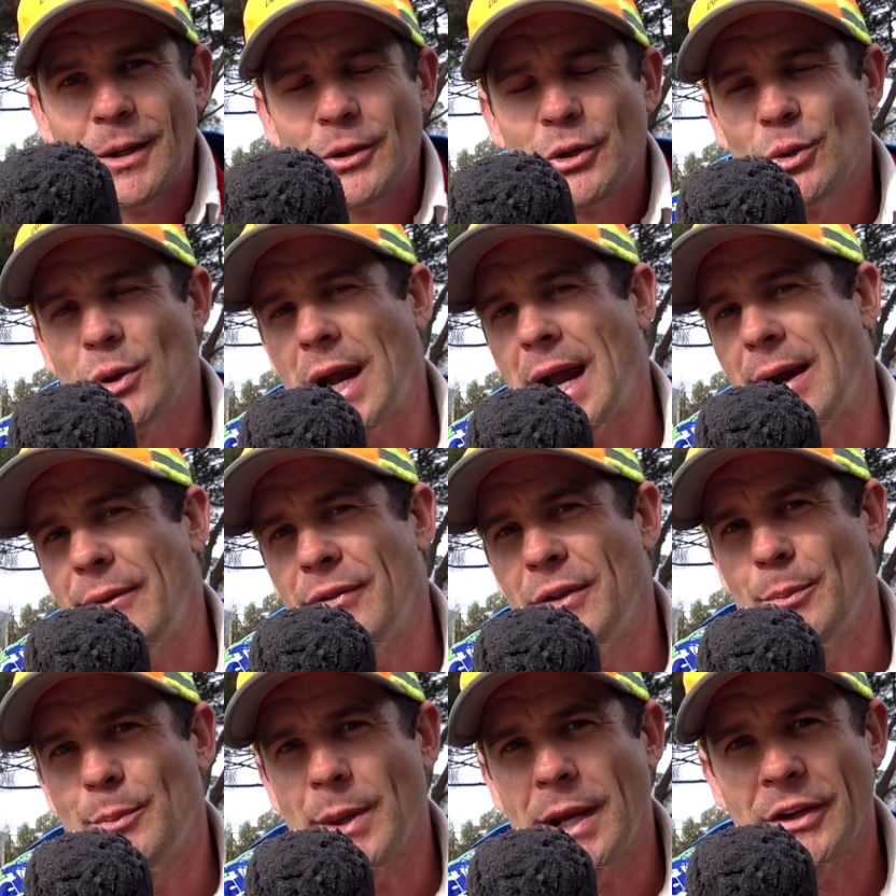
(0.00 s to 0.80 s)
You
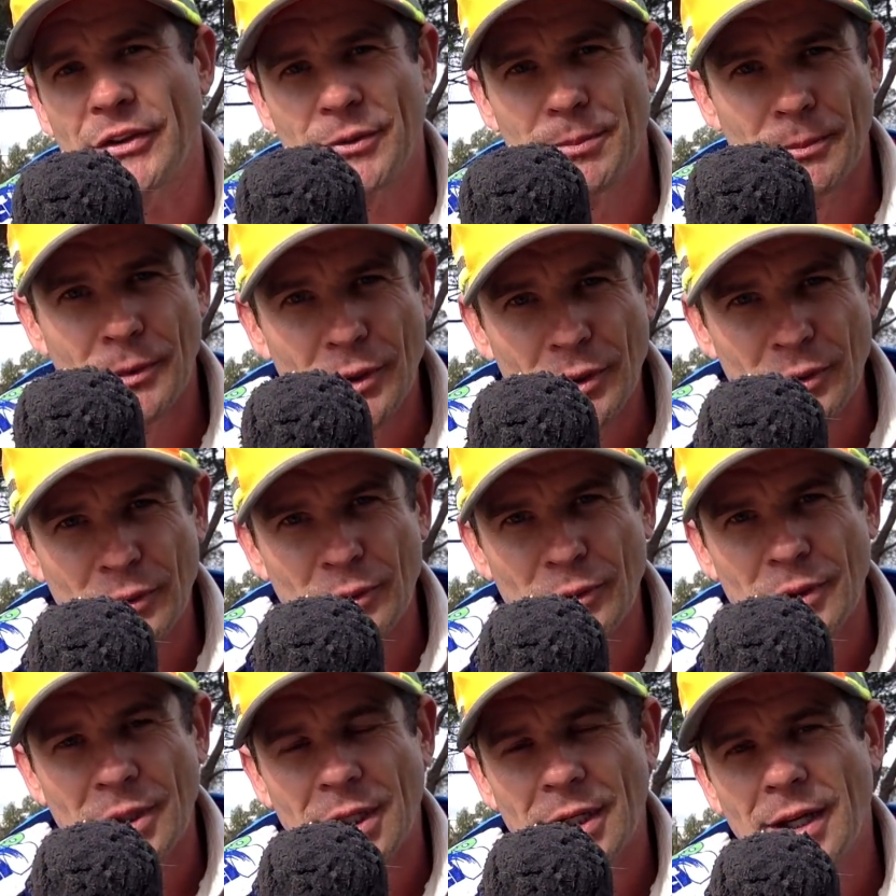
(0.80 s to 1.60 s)
have the best
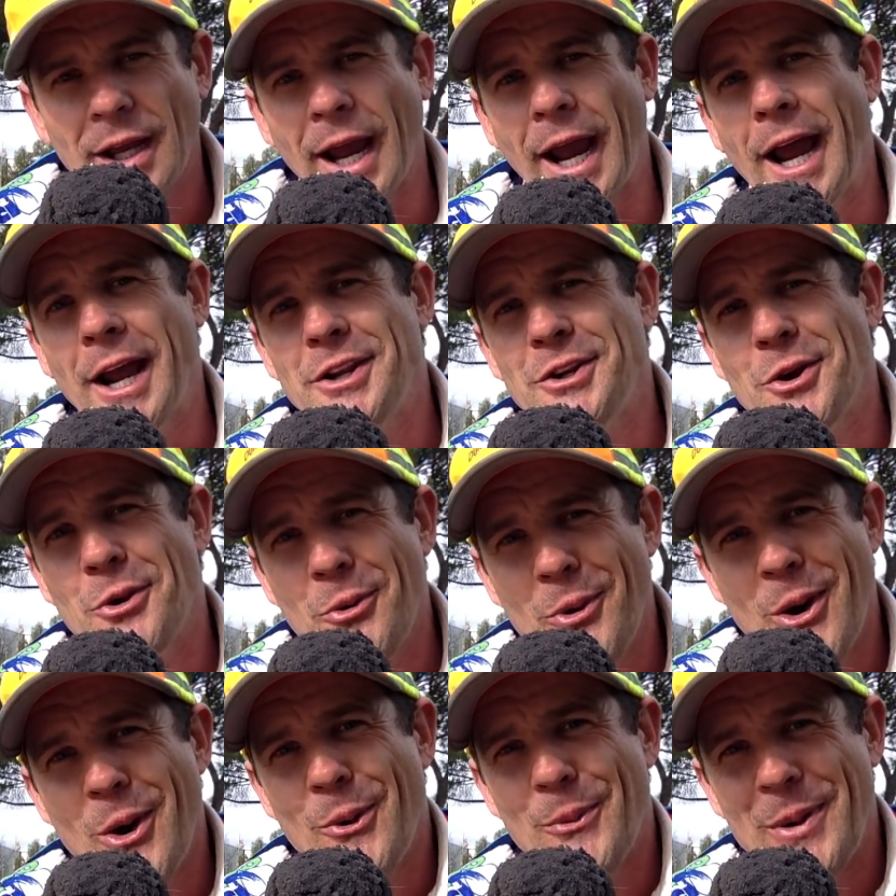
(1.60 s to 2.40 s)
mood, and you
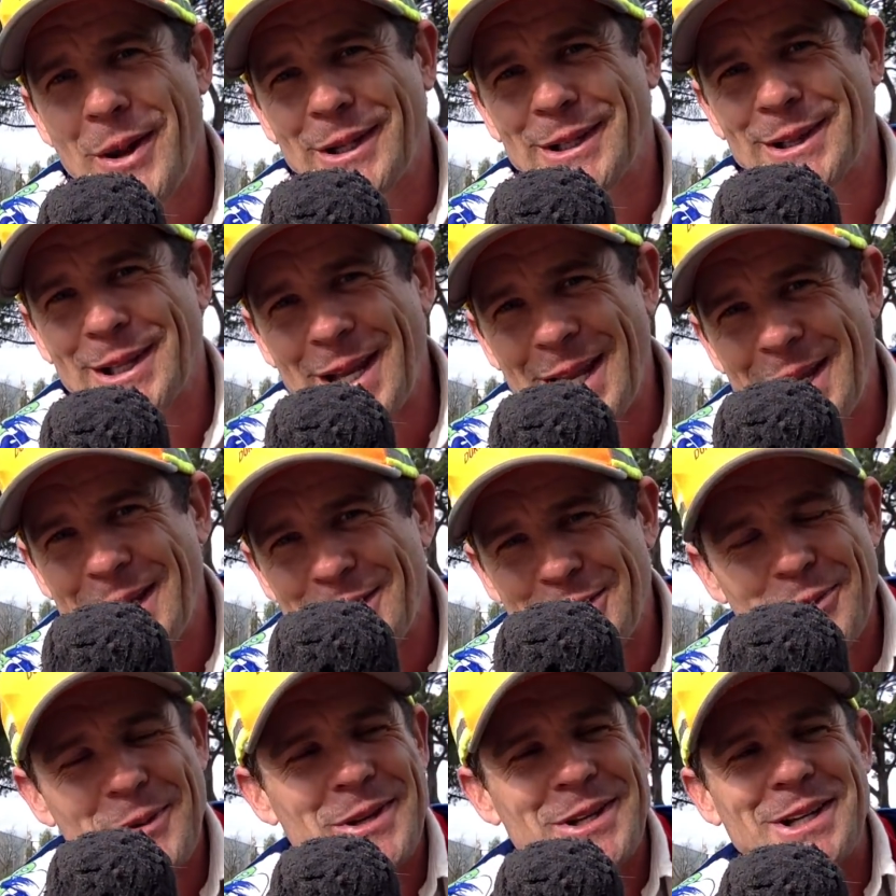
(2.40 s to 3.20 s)
will be
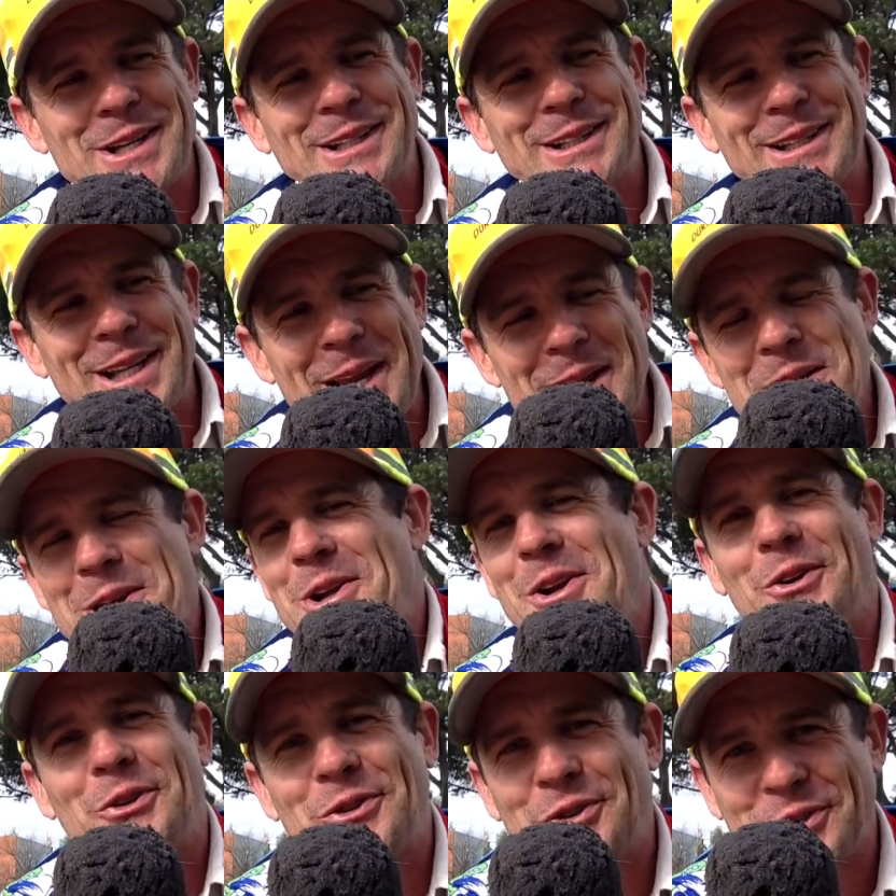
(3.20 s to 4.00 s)
lean. You'll be your
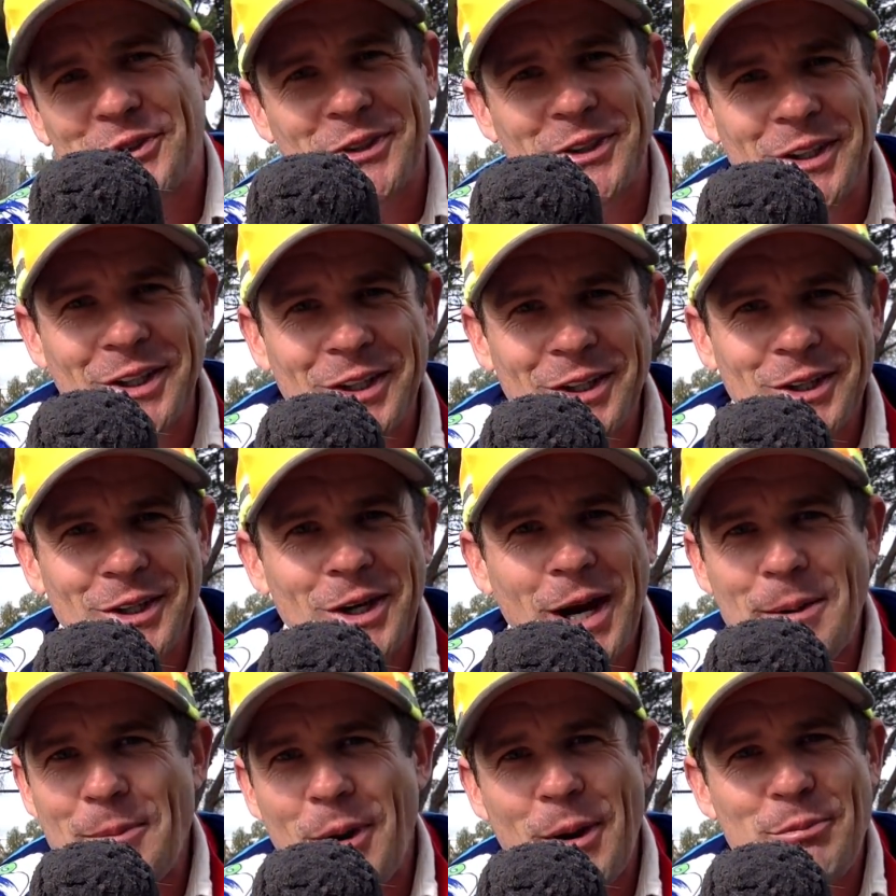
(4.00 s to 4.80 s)
leanest
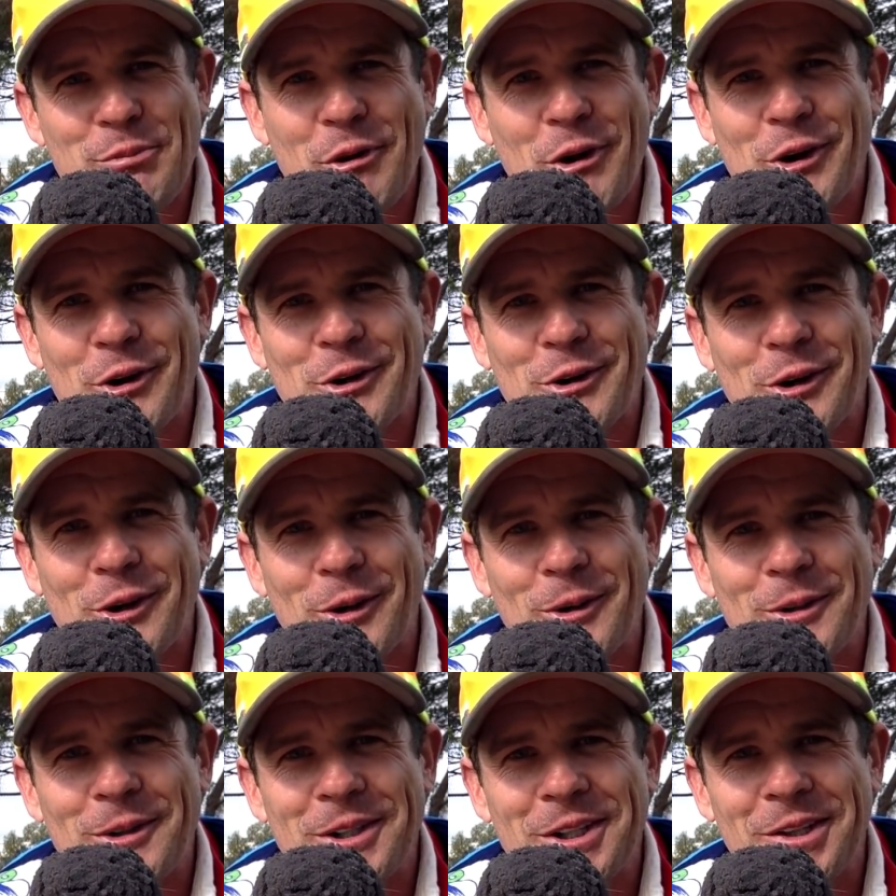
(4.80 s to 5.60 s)
on my
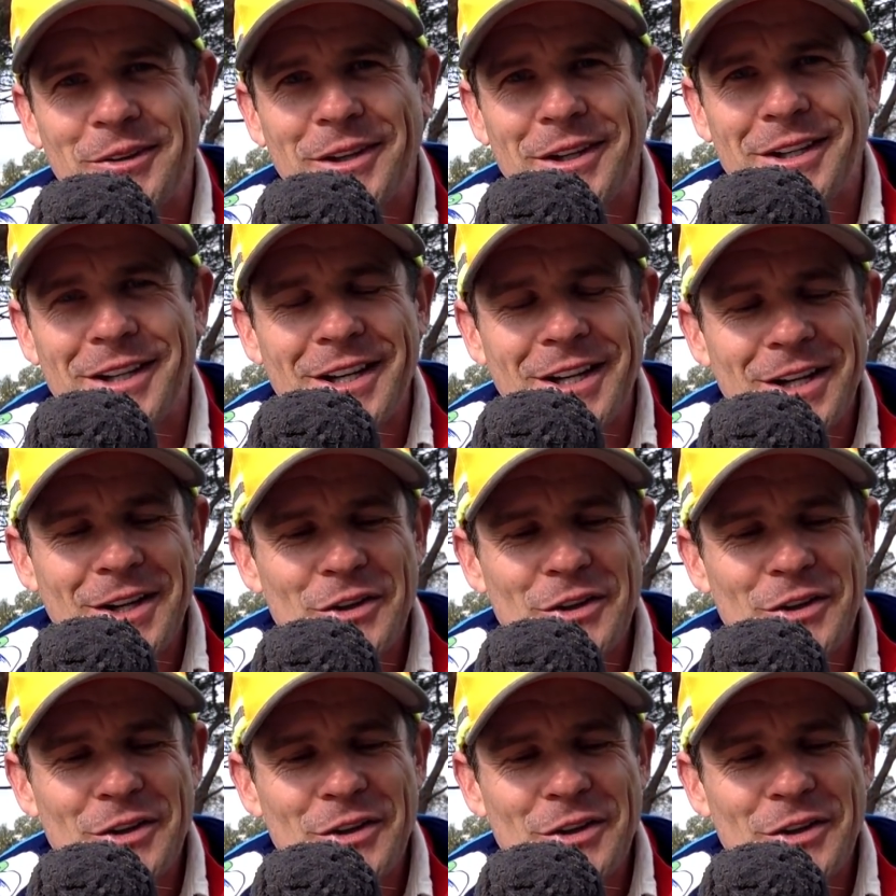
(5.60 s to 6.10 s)
protocol, you know what I mean?